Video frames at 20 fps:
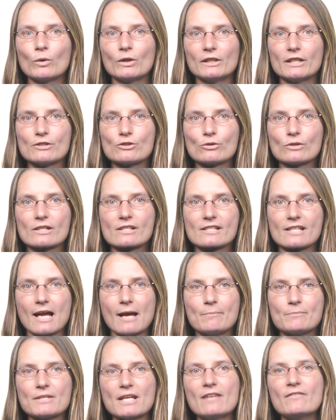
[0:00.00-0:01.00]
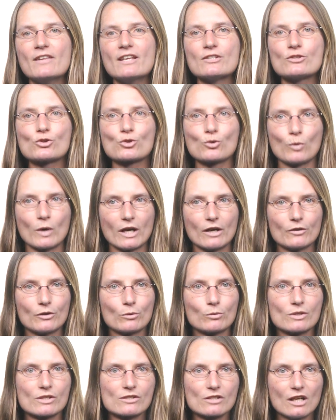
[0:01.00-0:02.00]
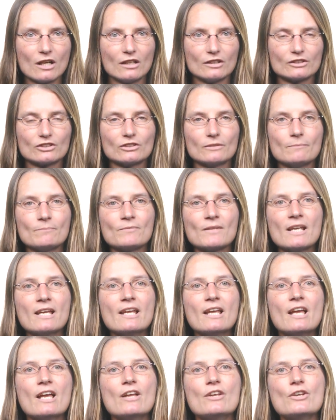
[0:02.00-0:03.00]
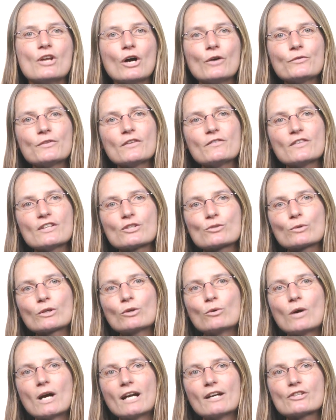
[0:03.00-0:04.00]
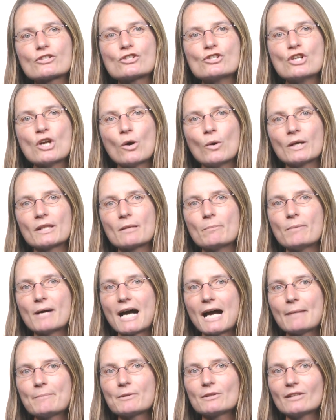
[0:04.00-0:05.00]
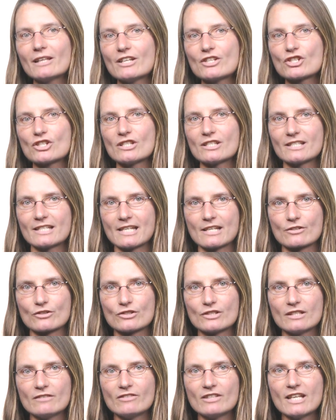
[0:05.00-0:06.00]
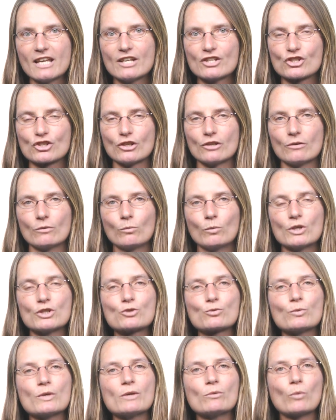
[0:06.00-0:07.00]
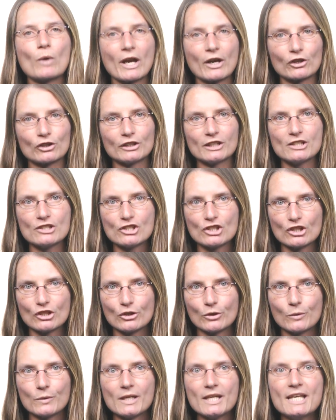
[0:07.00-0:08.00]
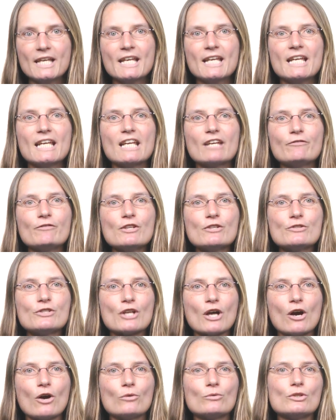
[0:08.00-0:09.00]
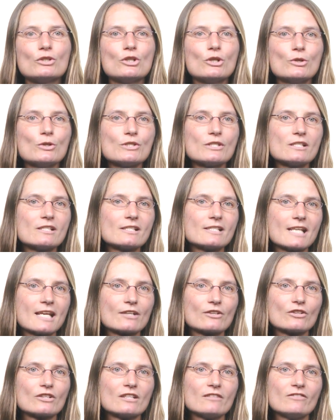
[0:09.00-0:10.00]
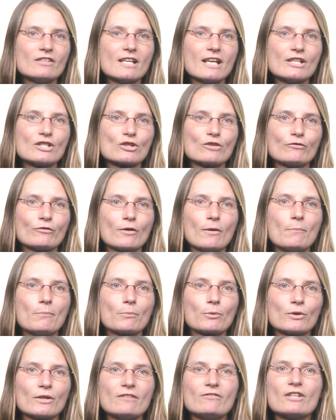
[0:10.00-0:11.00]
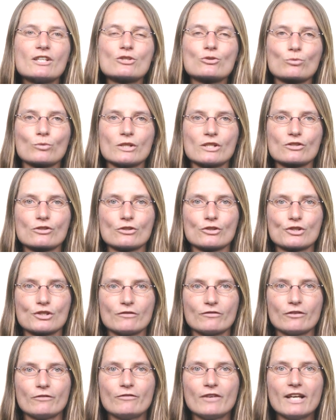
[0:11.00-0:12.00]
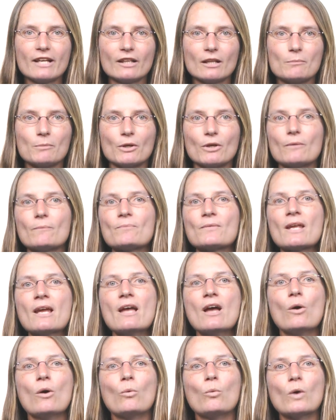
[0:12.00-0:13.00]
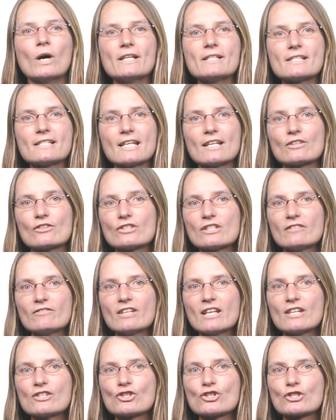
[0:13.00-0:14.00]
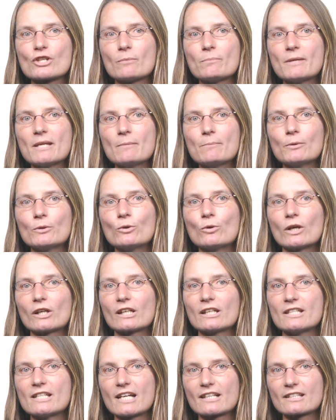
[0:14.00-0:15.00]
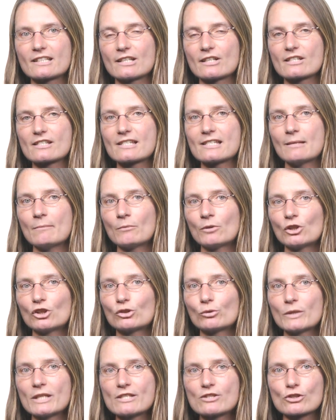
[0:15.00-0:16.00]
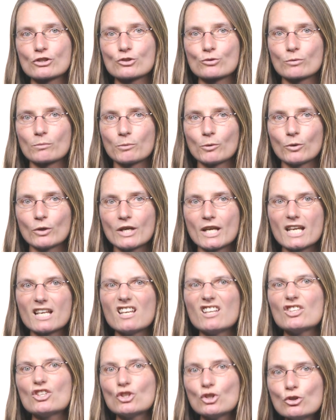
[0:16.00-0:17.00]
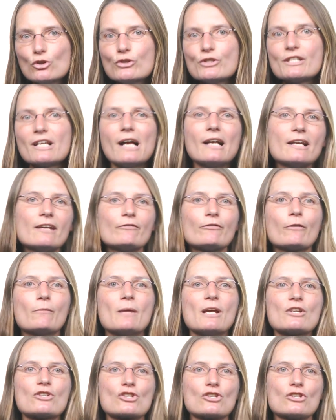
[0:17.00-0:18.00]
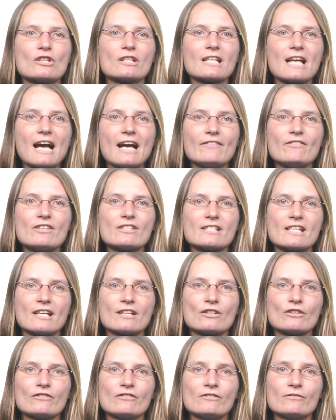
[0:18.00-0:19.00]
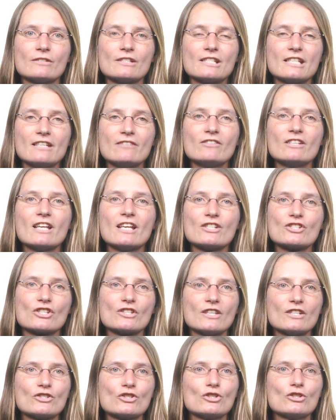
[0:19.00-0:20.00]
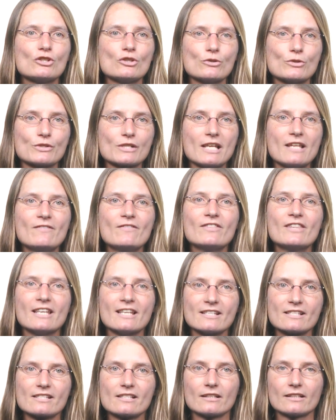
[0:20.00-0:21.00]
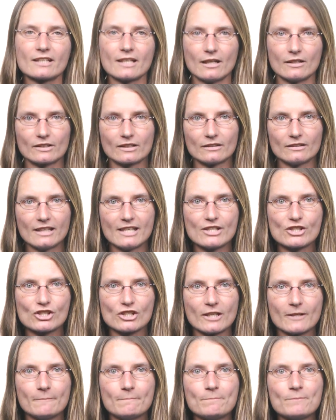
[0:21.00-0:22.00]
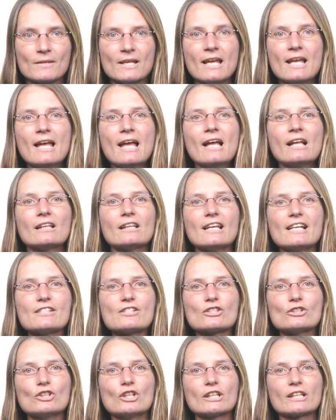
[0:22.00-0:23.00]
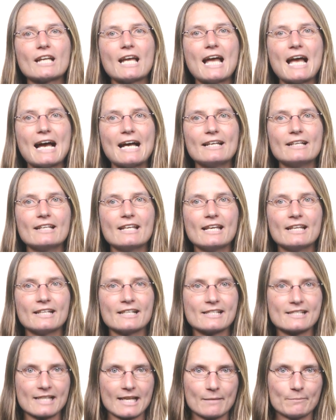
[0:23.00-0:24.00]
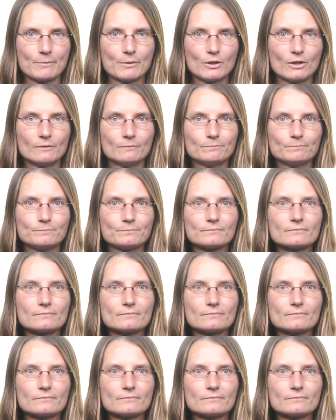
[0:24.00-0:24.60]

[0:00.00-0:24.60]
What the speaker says: willing to accept, and then square the result. Note that this requires knowing the population standard deviation, which we rarely do. If you don't, use the standard deviation from previous research if available. What standard deviations are people who are conducting similar research reporting? Use that information to guide the standard deviation that you use in this calculation. Let's look at an example.